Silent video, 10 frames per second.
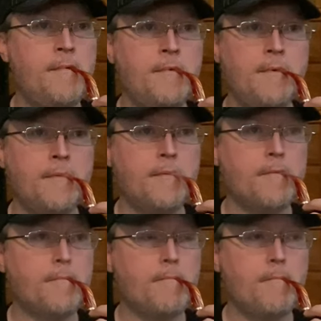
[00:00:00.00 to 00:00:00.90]

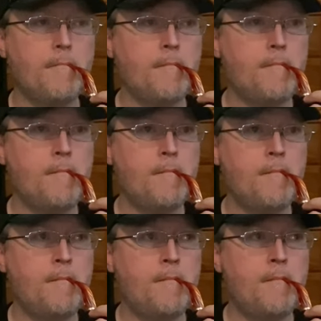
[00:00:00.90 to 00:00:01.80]

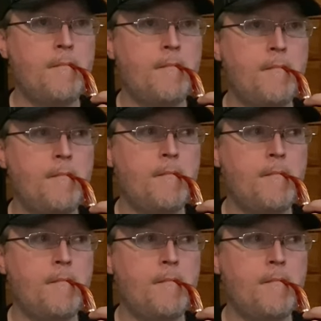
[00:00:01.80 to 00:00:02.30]
[no speech]